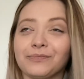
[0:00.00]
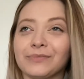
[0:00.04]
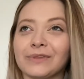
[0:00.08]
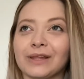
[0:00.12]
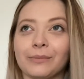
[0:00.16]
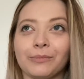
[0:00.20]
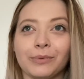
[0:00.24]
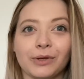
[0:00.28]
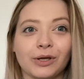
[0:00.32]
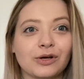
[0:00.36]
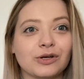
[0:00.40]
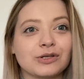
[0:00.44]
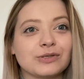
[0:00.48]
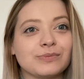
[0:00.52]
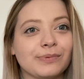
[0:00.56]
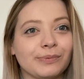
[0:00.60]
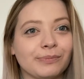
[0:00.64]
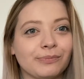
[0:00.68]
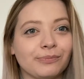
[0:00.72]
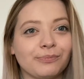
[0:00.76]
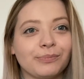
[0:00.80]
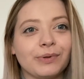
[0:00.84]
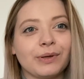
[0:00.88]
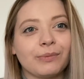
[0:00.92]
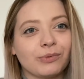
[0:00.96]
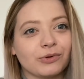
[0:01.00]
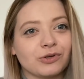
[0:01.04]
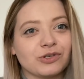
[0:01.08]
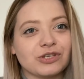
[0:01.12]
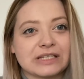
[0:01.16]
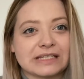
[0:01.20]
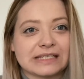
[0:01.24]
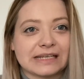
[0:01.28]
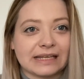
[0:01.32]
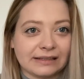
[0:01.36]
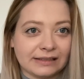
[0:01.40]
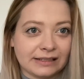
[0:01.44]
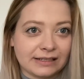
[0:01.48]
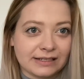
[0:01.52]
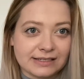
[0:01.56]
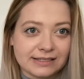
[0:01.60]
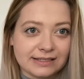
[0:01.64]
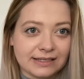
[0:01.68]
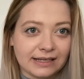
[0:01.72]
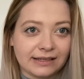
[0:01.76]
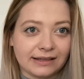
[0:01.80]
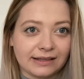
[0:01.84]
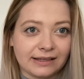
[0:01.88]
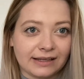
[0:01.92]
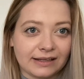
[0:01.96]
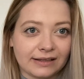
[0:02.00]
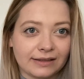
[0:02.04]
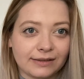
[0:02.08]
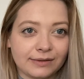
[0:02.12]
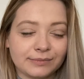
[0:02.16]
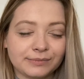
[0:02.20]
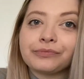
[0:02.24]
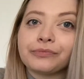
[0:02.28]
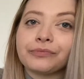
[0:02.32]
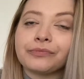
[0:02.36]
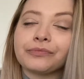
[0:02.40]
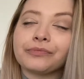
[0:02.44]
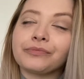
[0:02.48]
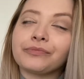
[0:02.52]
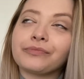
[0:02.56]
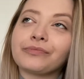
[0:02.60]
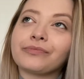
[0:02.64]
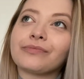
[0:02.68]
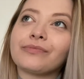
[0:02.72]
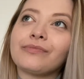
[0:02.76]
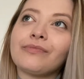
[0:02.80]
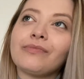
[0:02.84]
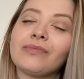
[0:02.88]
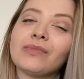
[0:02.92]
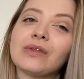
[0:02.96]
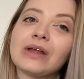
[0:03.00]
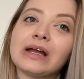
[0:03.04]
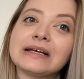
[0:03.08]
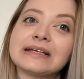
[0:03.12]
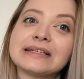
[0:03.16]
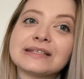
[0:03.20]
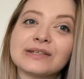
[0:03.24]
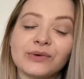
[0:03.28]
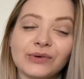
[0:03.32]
because people just understand that. So